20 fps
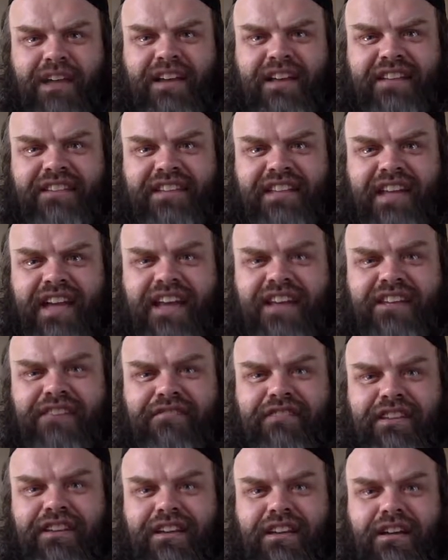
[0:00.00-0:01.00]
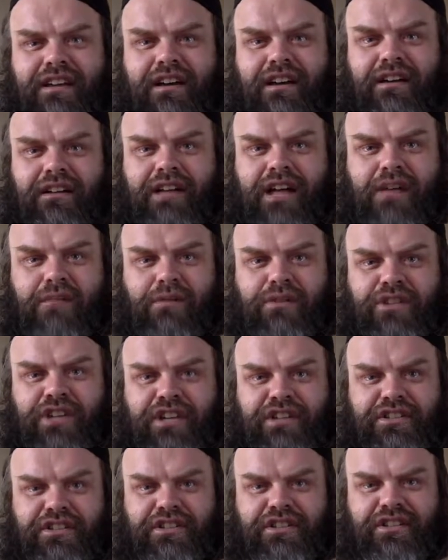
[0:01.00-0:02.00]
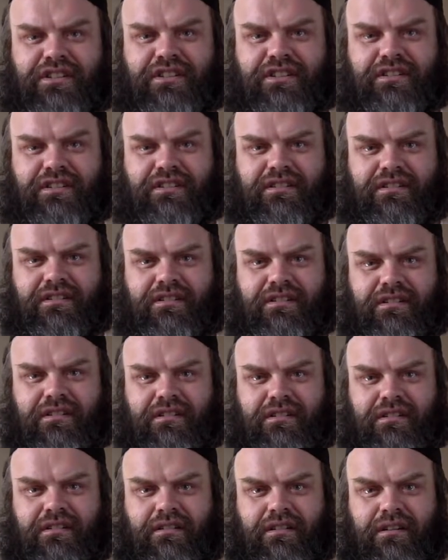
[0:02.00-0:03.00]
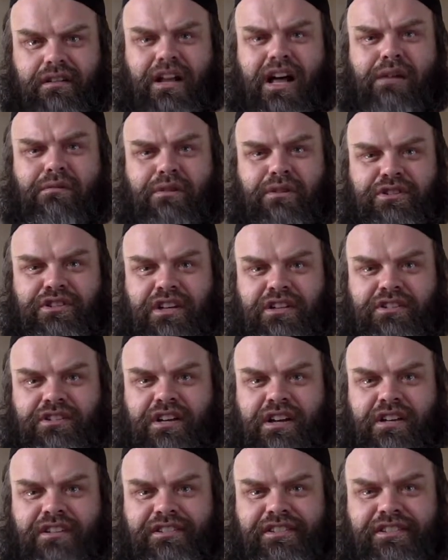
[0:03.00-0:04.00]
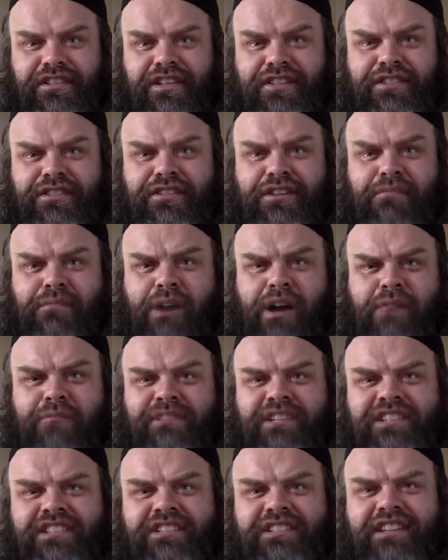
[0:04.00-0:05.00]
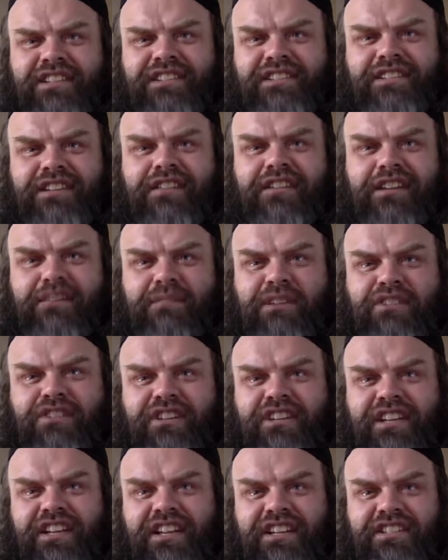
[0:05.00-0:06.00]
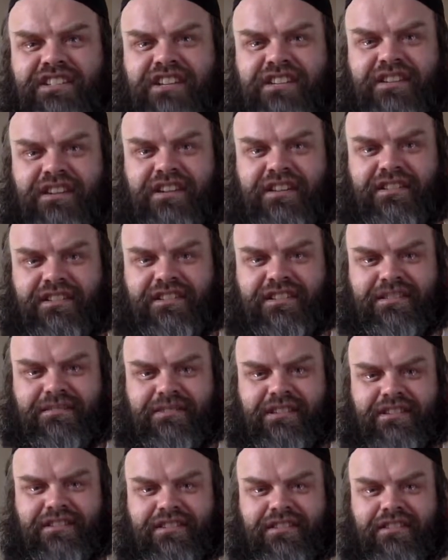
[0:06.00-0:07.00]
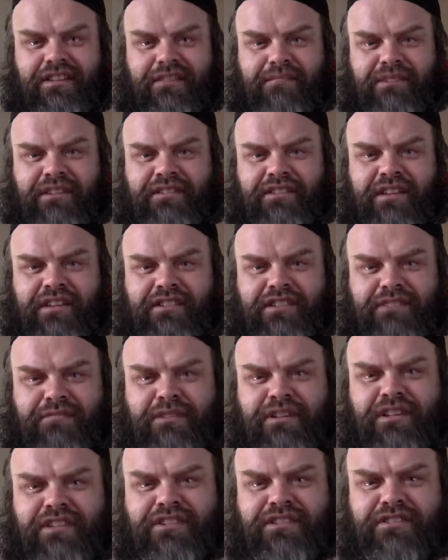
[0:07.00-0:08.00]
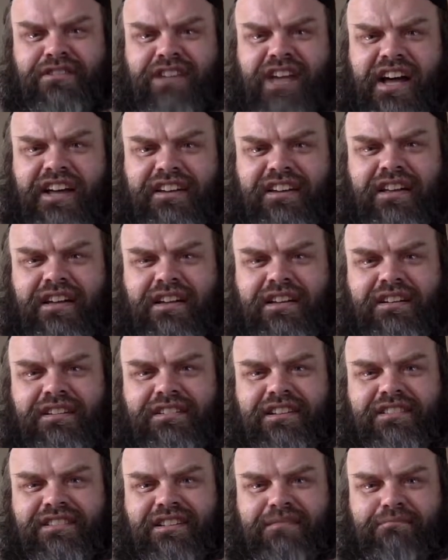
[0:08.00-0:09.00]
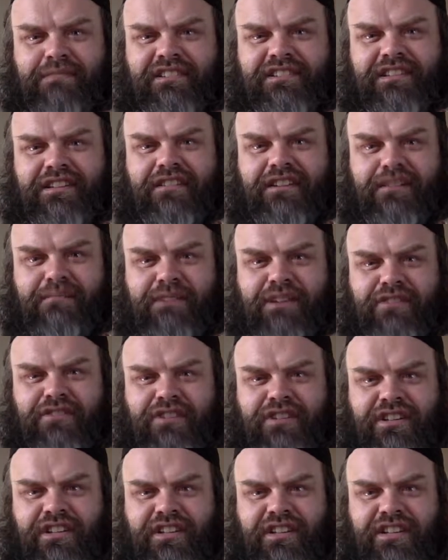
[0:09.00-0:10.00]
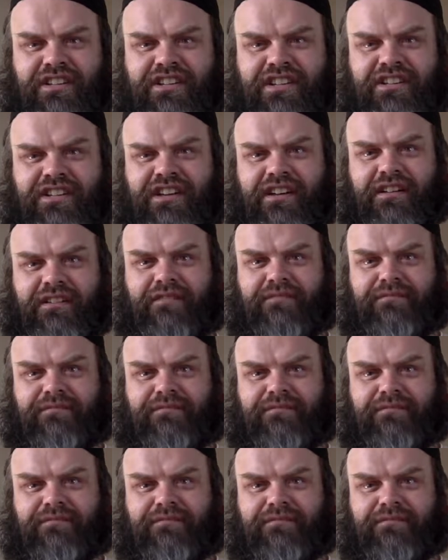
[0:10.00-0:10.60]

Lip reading: And at the end of it, Allah will judge. Allah will judge. Just because you're a mom doesn't necessarily mean you're going to get Jannah. Doesn't necessarily mean that. Just because you're a dad doesn't necessarily mean you're going to get Jannah.